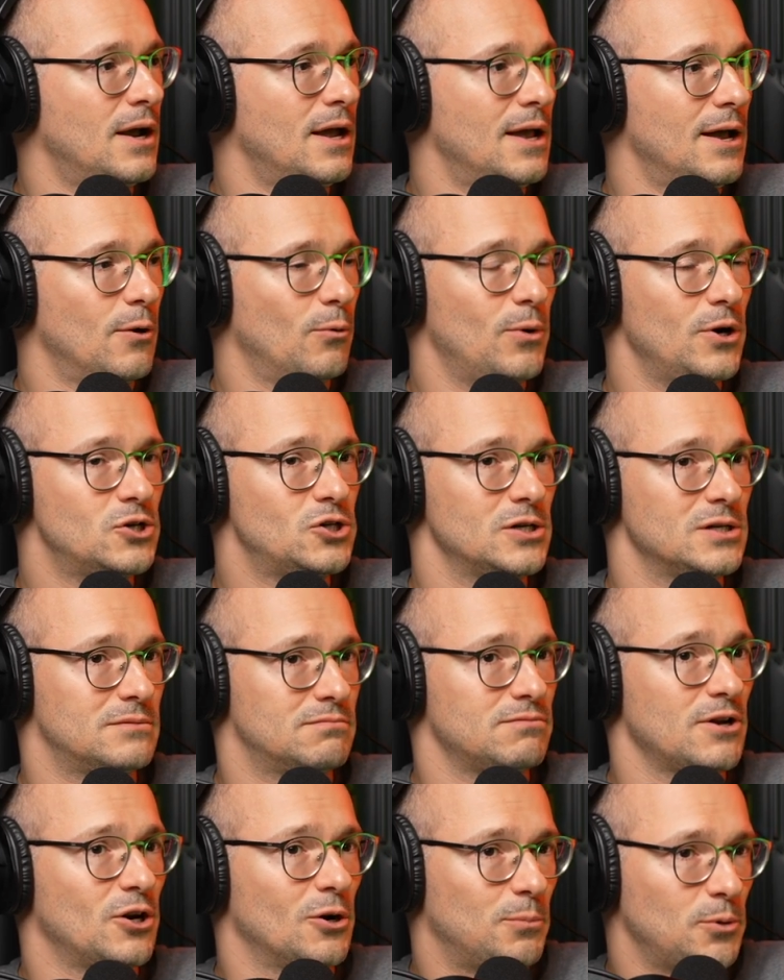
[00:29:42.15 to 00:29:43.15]
Right. Which is
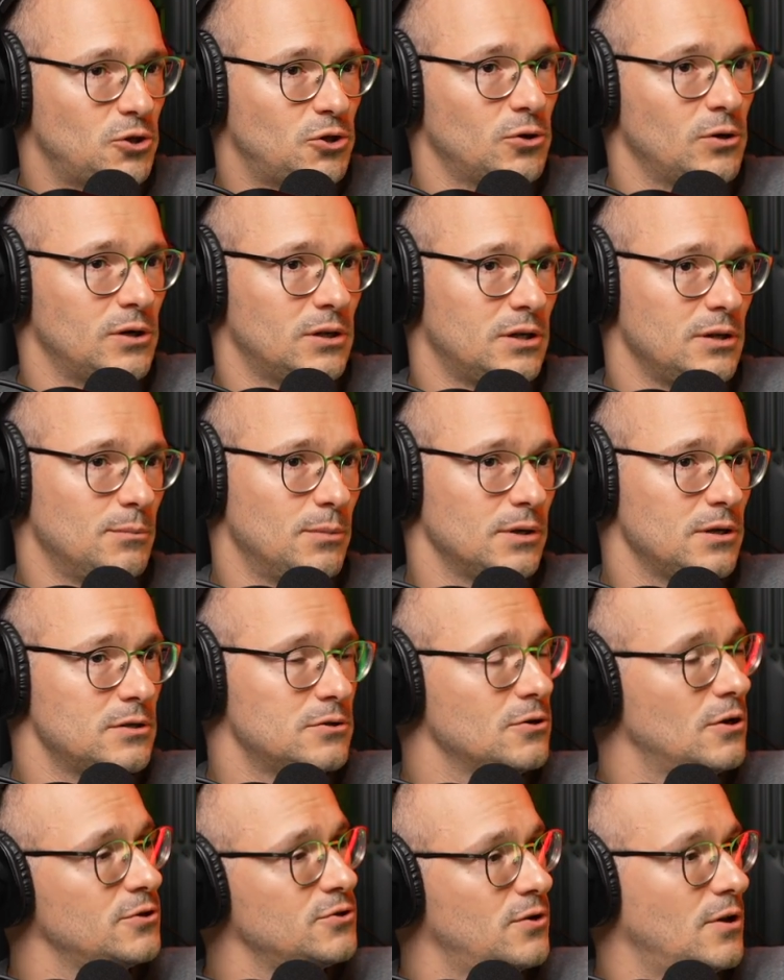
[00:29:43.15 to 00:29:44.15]
an opportunity, but it's
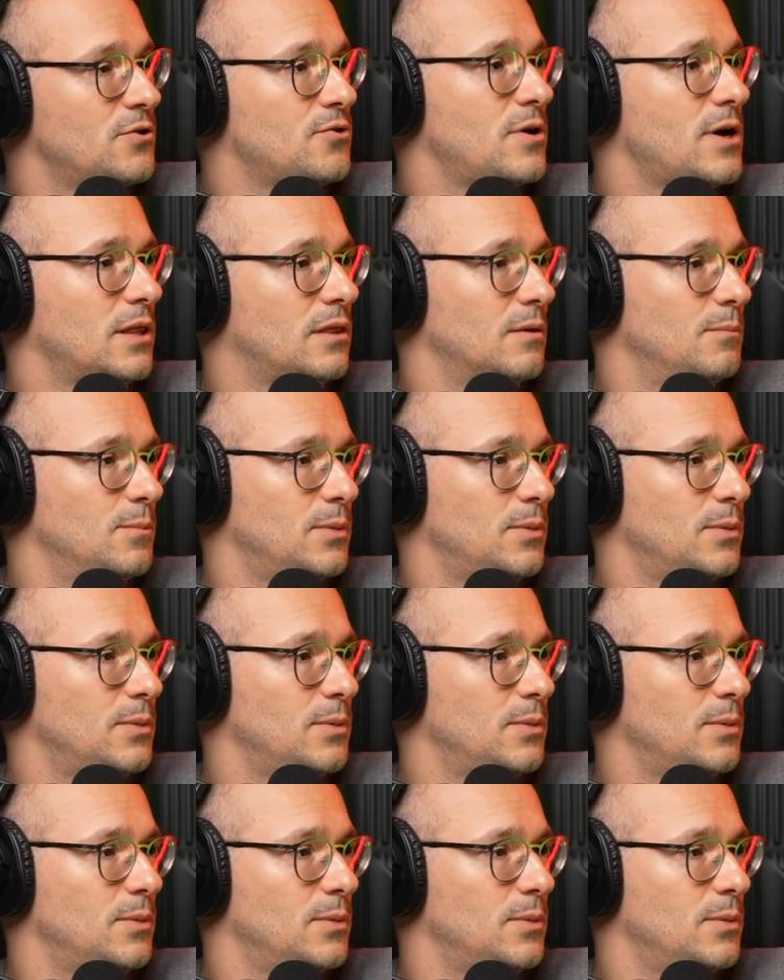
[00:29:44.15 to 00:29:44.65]
also a threat